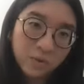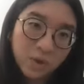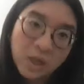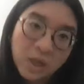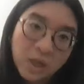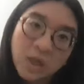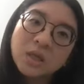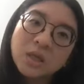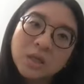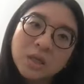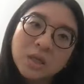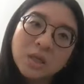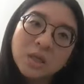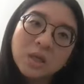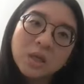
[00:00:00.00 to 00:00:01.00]
credit
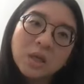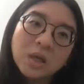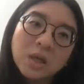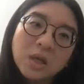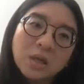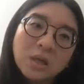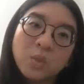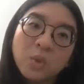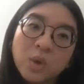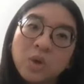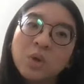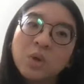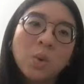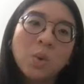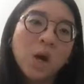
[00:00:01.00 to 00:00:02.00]
that
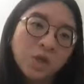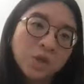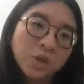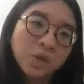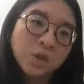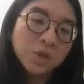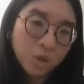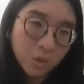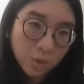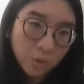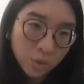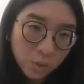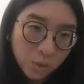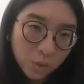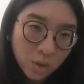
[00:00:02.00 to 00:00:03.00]
we are required to
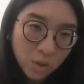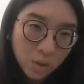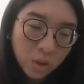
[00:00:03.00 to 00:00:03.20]
do.